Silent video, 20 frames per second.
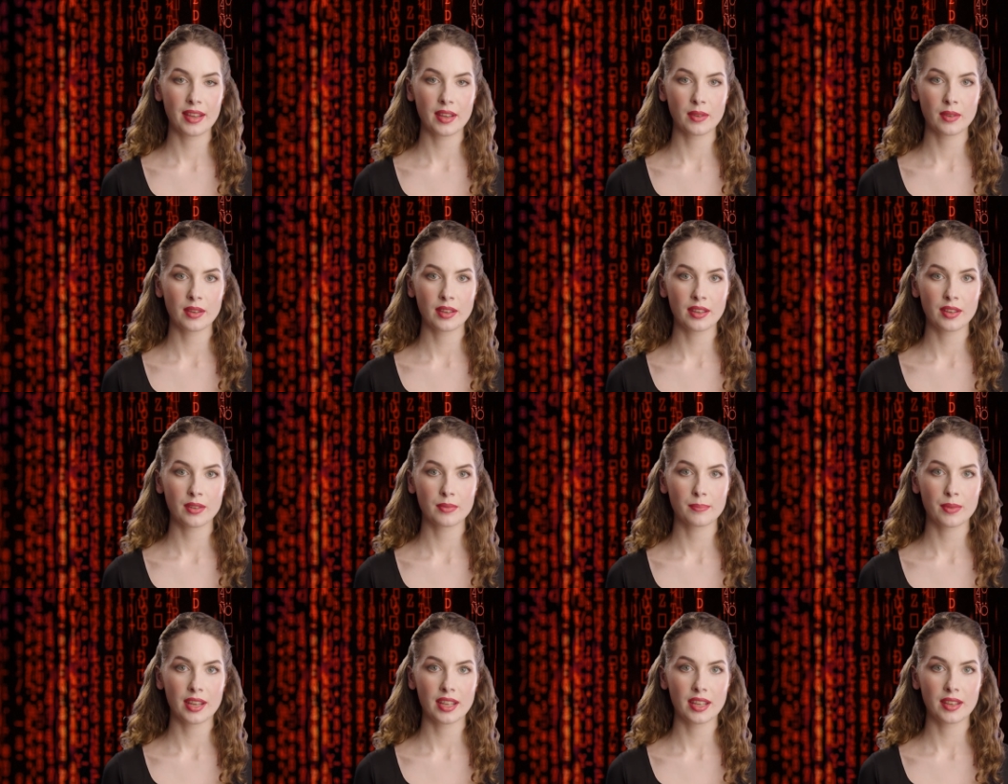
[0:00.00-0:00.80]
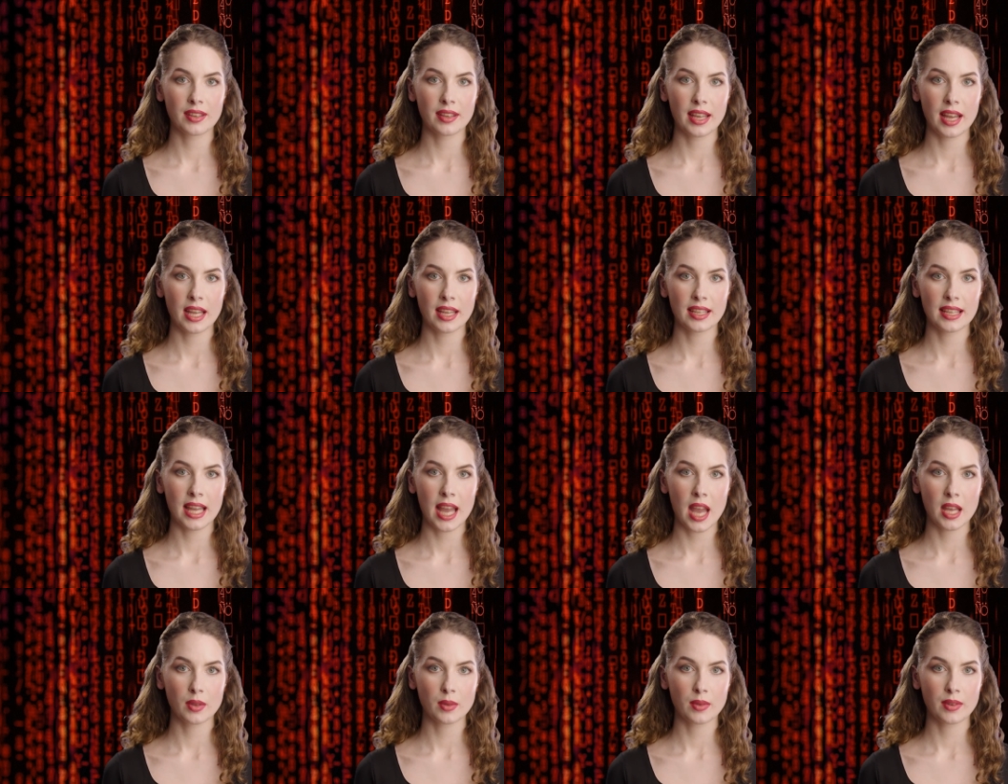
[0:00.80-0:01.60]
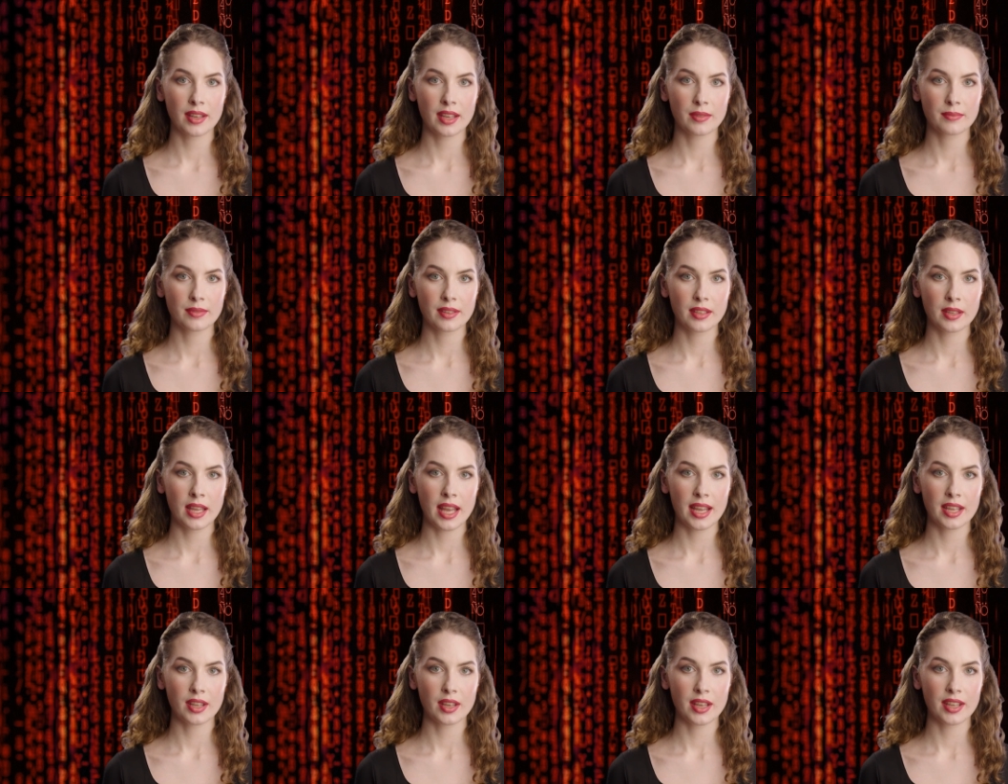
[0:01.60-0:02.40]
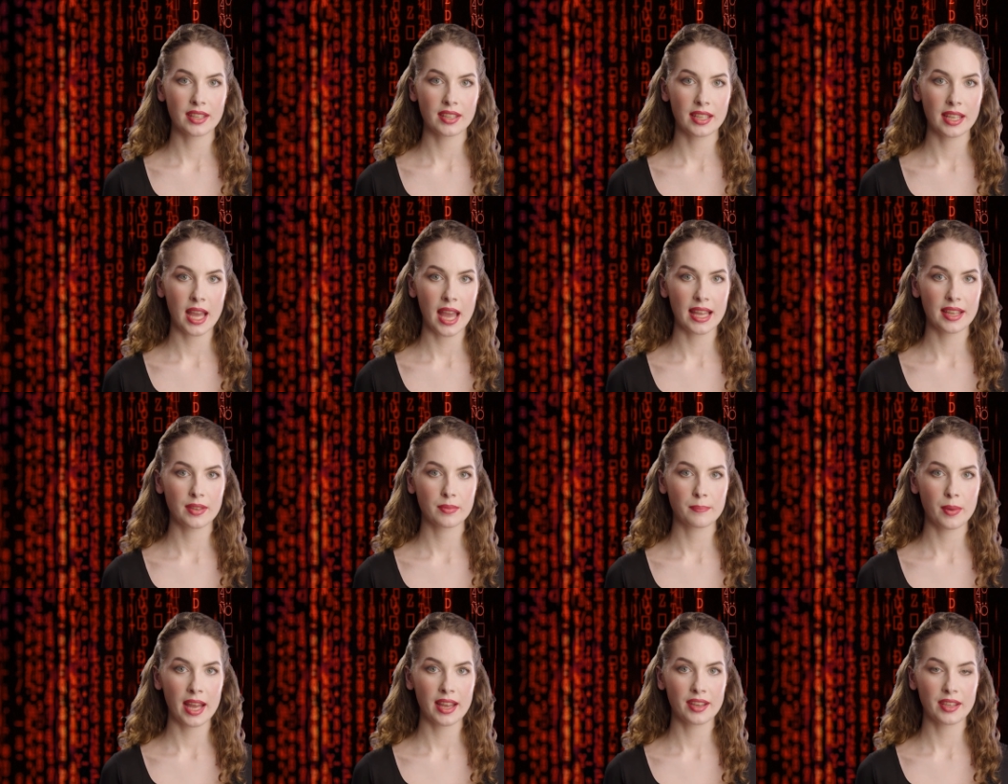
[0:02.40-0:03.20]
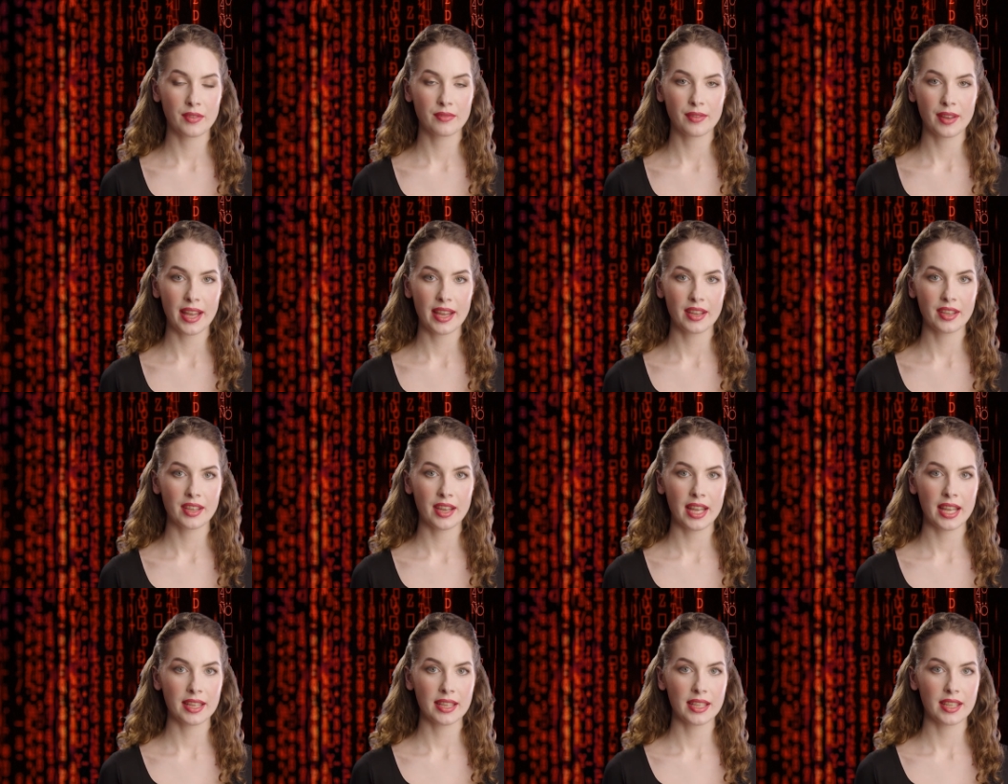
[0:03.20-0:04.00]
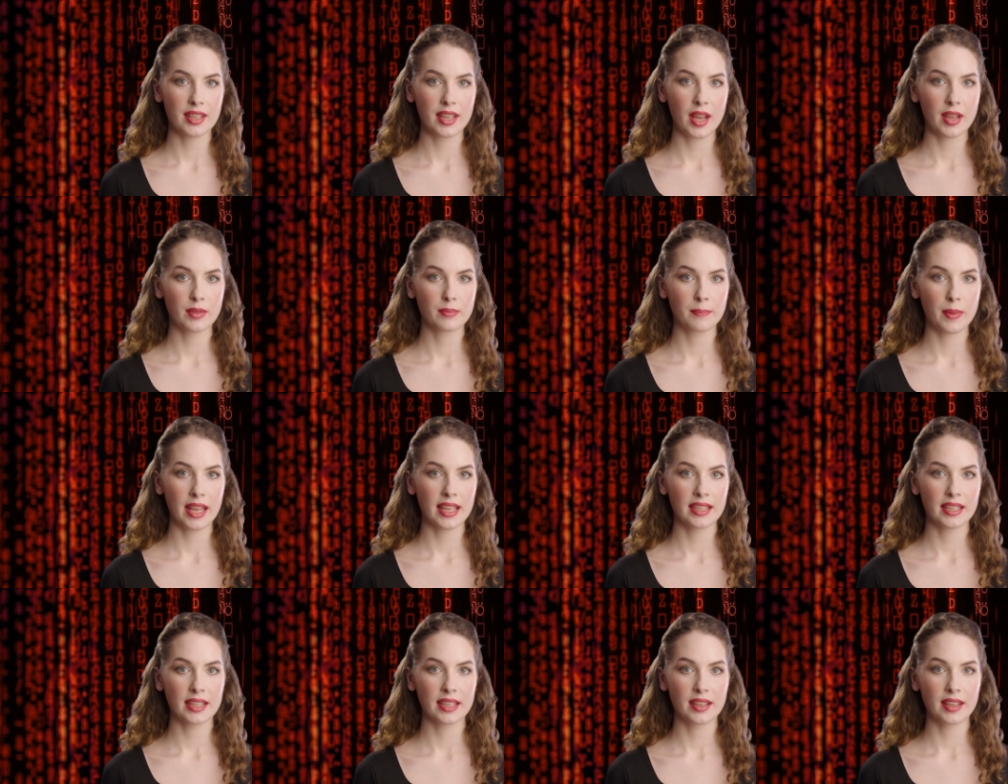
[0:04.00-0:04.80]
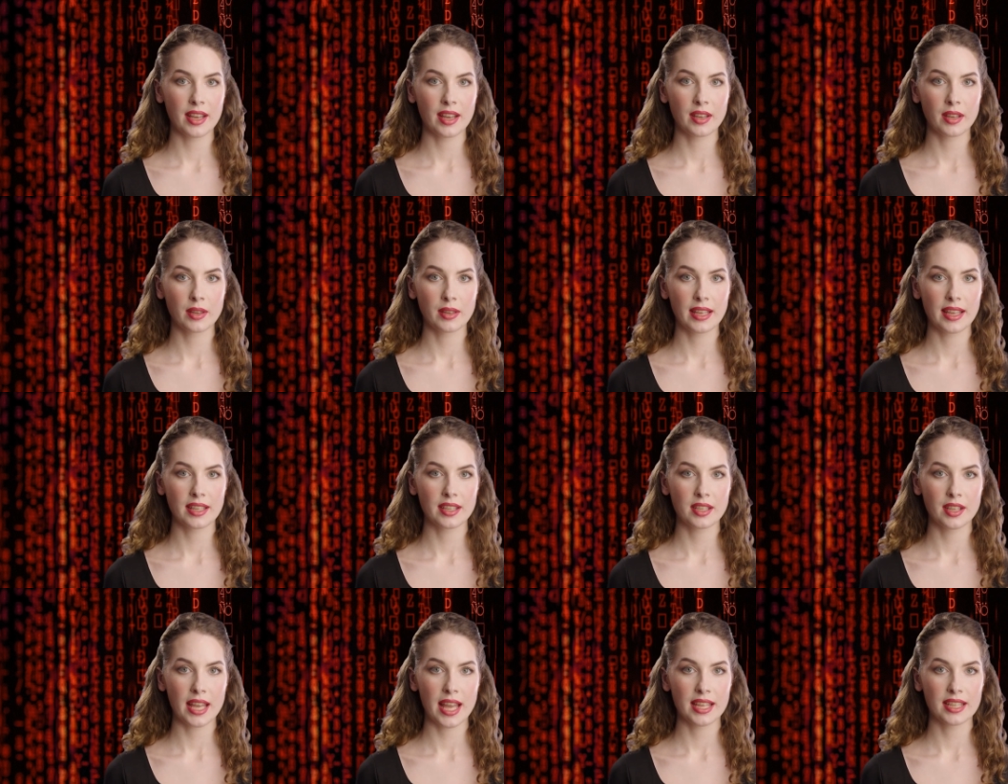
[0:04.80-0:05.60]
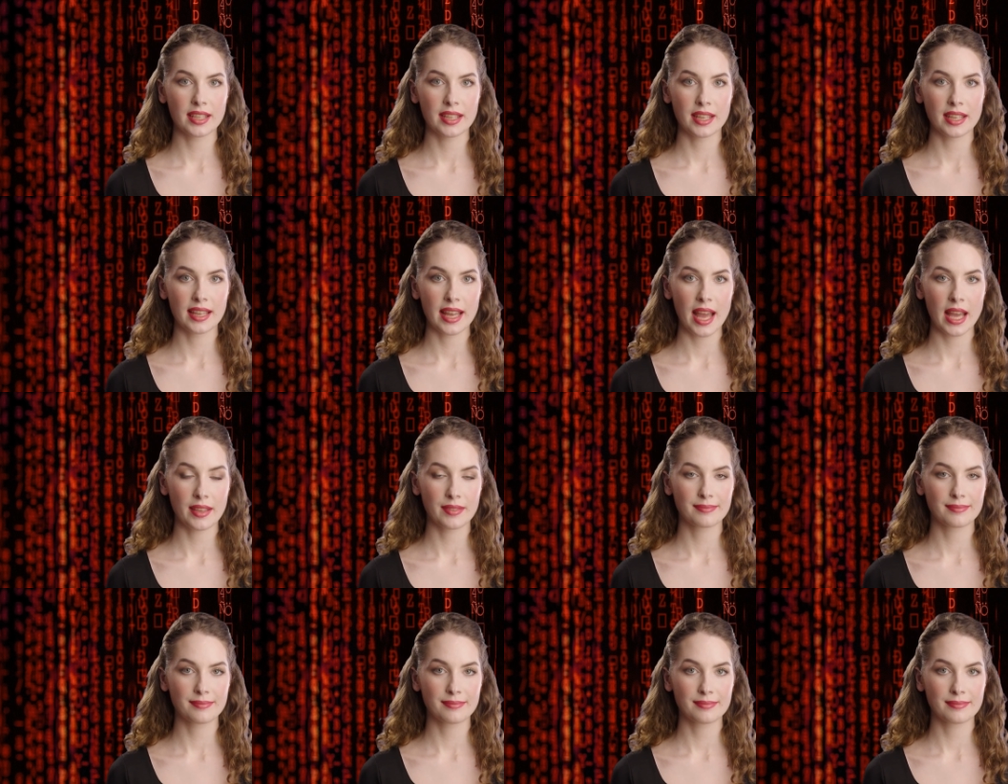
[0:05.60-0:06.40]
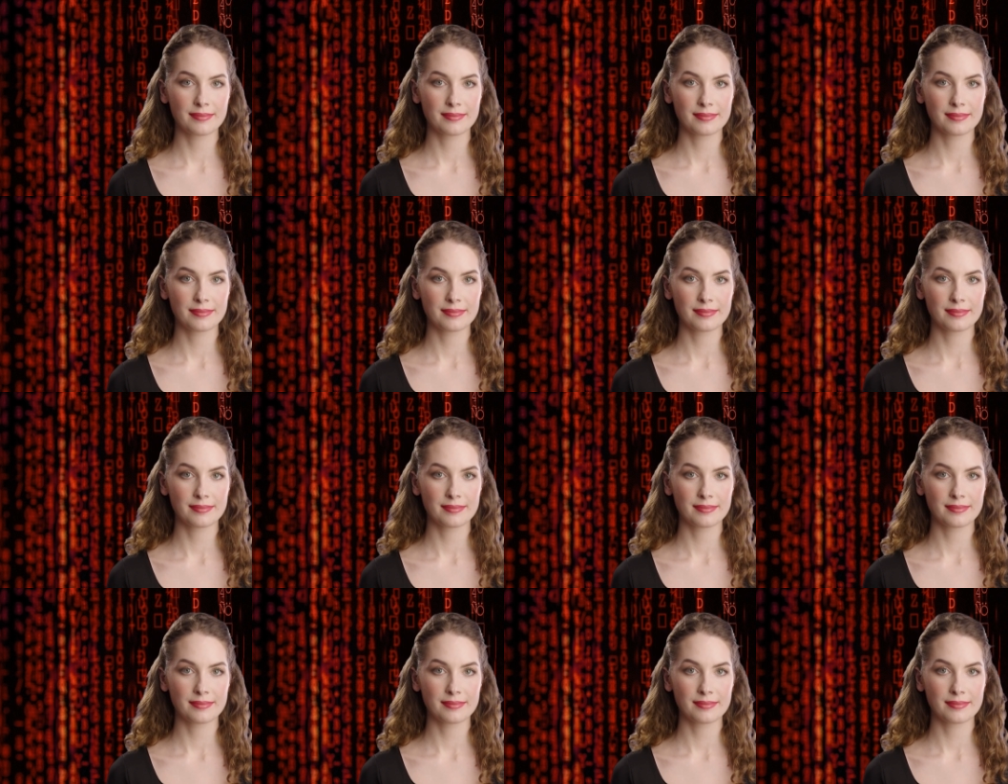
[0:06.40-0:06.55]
It would use machine learning algorithms to analyze large amounts of data and detect patterns that could indicate an attack.